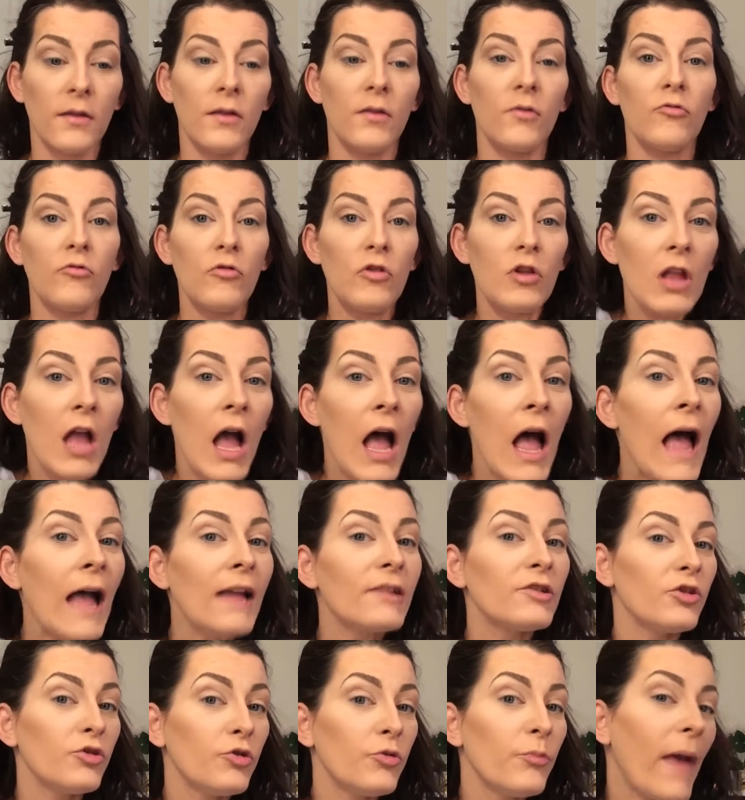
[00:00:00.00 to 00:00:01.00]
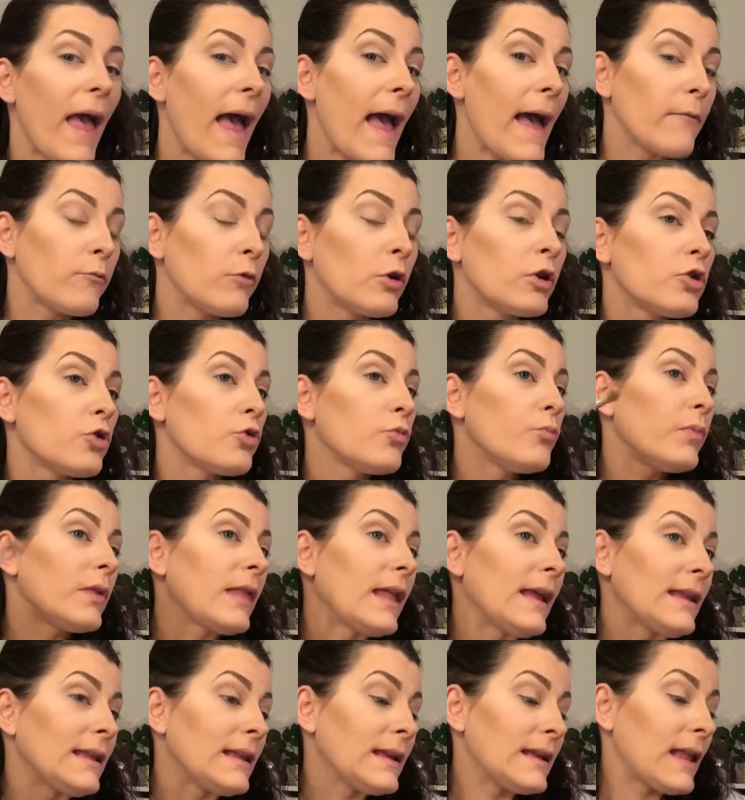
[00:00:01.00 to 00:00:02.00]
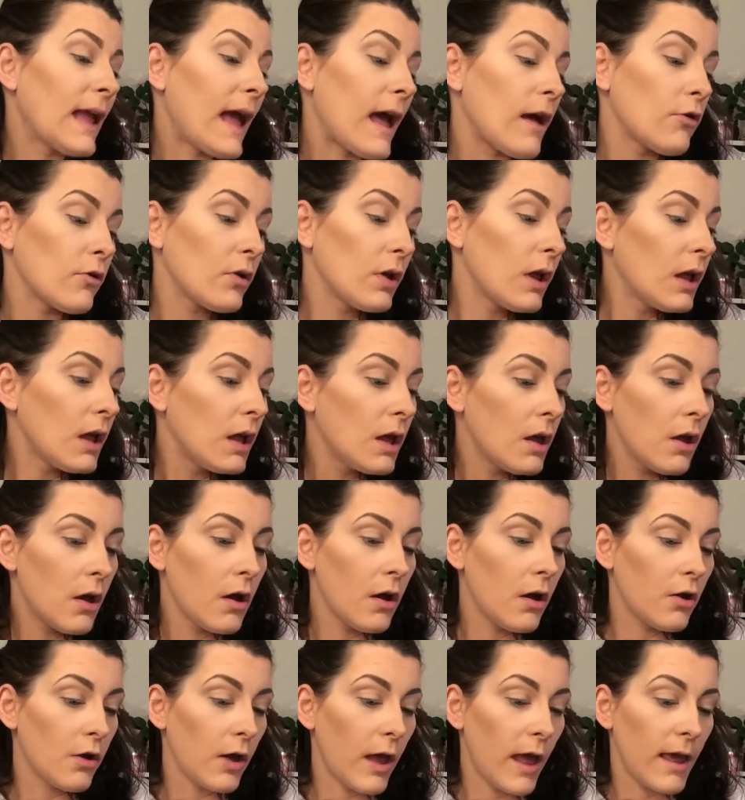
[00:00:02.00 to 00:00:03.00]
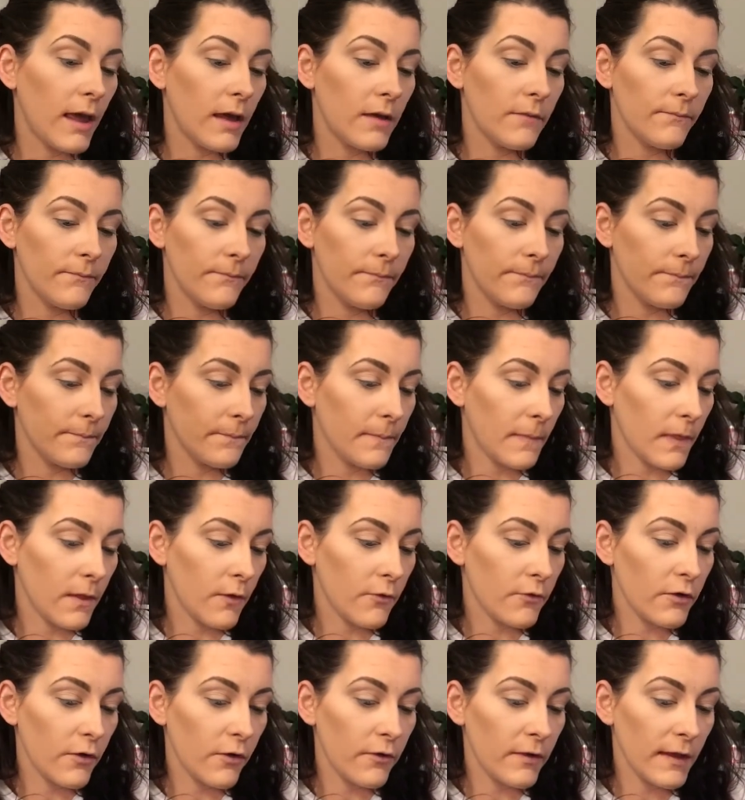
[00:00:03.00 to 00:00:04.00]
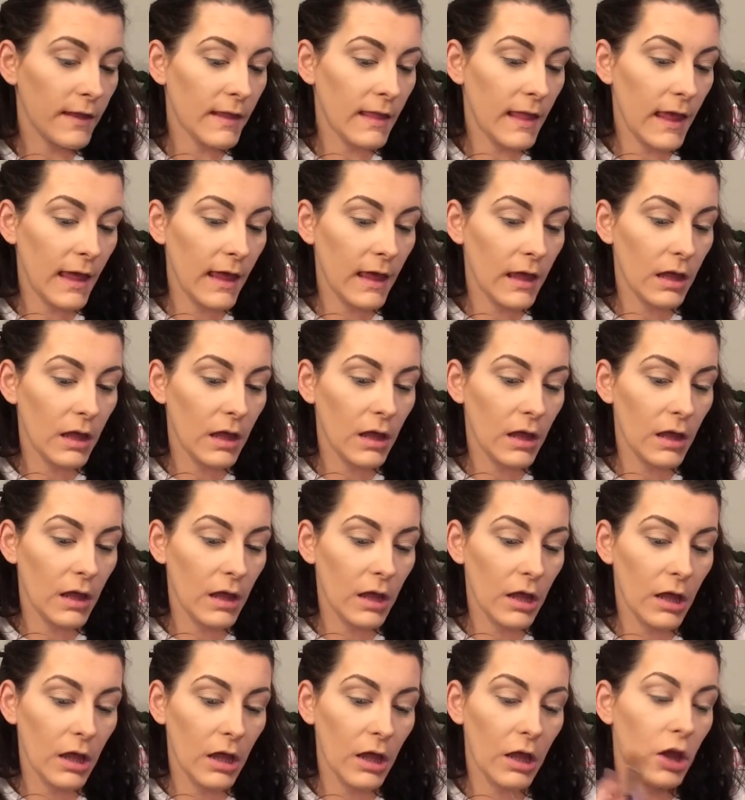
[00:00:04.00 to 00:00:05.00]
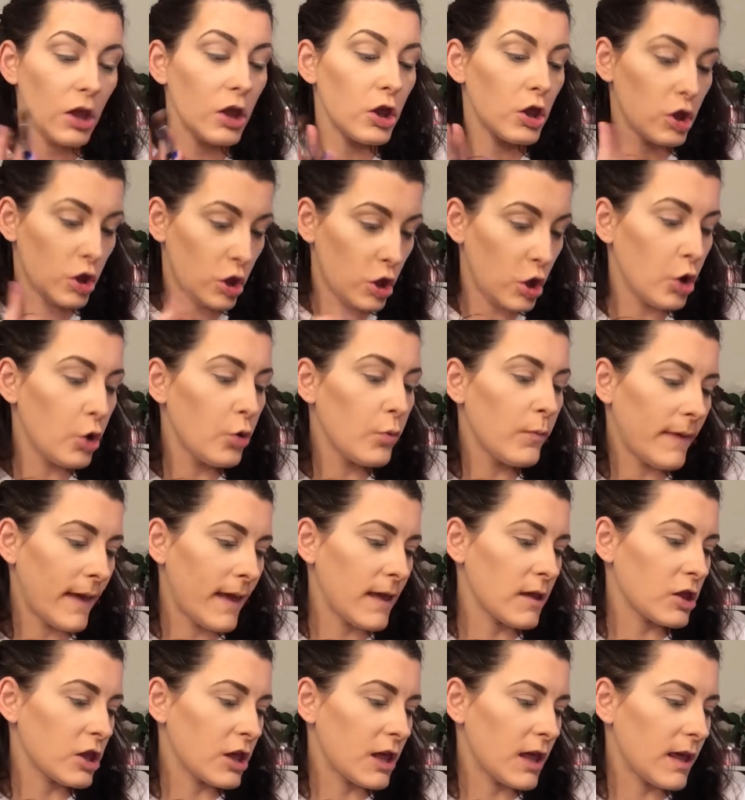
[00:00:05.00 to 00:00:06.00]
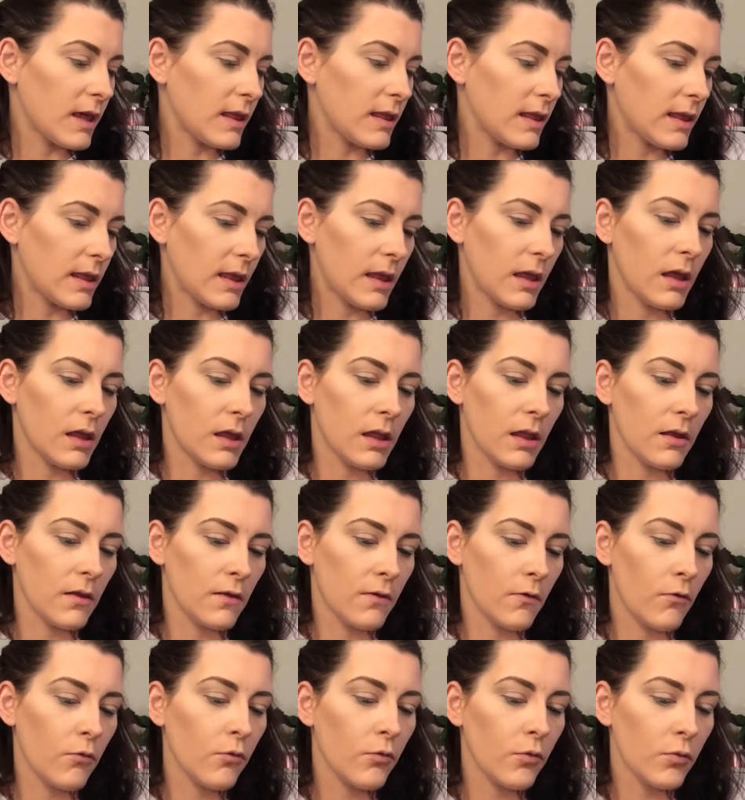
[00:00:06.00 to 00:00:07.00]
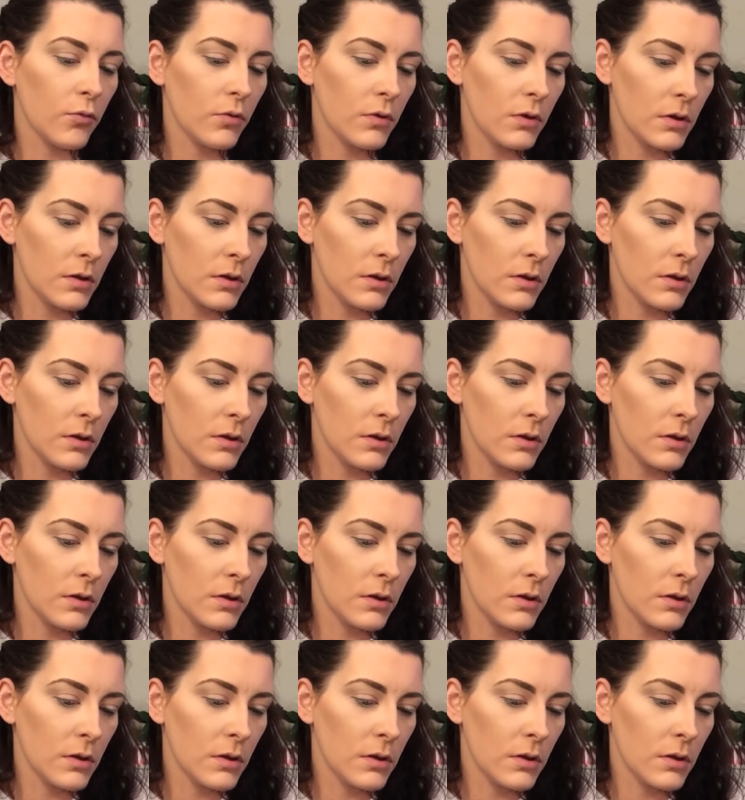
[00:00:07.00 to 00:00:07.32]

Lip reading: so not too bad once you blend it out. Okay, there's only like 2 matte shades in this whole